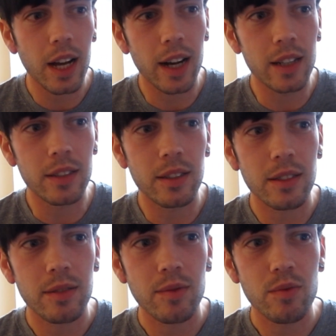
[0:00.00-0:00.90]
and
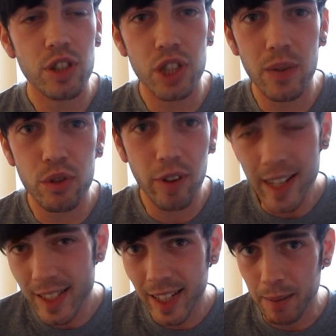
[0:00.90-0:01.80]
deserve the
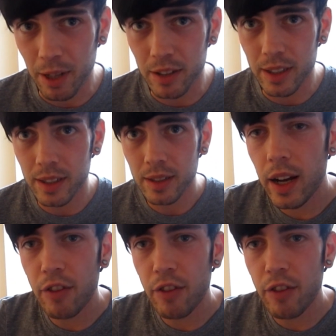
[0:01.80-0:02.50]
right to get married.